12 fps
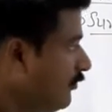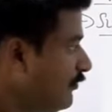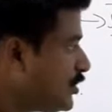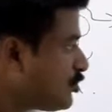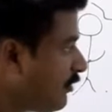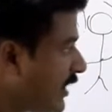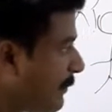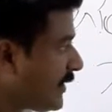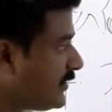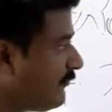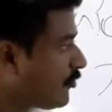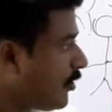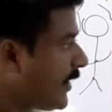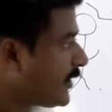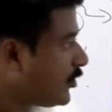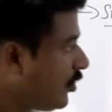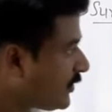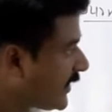Which one among the
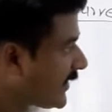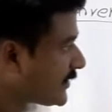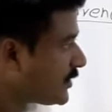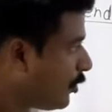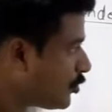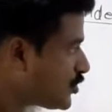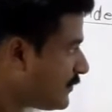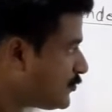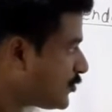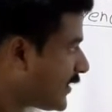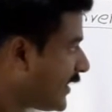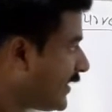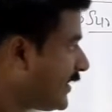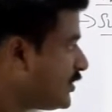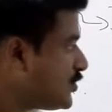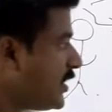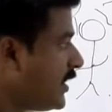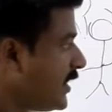following not correct about subsidiary
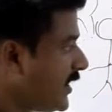alliance?